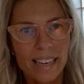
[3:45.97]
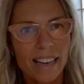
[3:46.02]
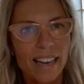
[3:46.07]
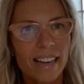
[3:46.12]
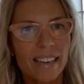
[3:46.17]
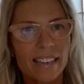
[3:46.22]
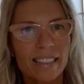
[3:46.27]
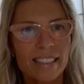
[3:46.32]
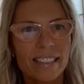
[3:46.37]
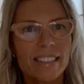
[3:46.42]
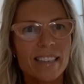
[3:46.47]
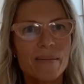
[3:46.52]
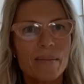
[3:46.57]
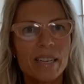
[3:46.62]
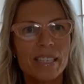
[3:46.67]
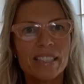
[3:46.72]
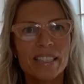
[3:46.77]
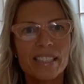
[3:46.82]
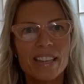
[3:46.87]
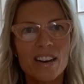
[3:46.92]
And I see
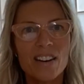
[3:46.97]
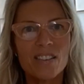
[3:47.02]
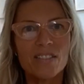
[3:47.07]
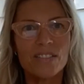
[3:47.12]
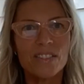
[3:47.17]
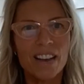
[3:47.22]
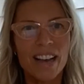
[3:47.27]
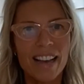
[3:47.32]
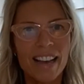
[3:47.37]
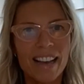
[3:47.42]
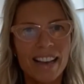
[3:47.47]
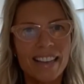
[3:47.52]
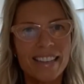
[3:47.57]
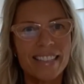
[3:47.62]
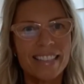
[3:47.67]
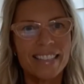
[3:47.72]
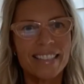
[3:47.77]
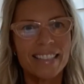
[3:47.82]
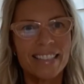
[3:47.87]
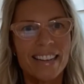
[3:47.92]
myself
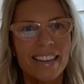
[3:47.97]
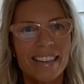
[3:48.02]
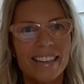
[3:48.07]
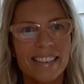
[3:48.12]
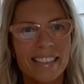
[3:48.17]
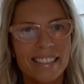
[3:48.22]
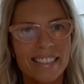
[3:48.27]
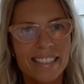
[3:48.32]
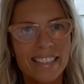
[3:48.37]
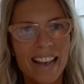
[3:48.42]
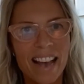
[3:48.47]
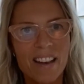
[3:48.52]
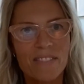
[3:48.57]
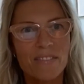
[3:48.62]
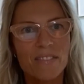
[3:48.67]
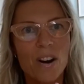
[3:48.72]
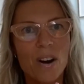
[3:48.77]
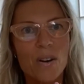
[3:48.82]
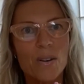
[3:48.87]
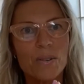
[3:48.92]
as like a
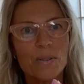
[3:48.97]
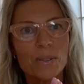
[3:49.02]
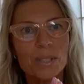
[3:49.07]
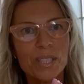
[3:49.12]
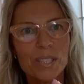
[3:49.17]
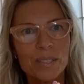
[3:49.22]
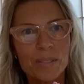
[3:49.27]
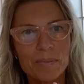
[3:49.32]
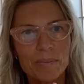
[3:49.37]
scaffold.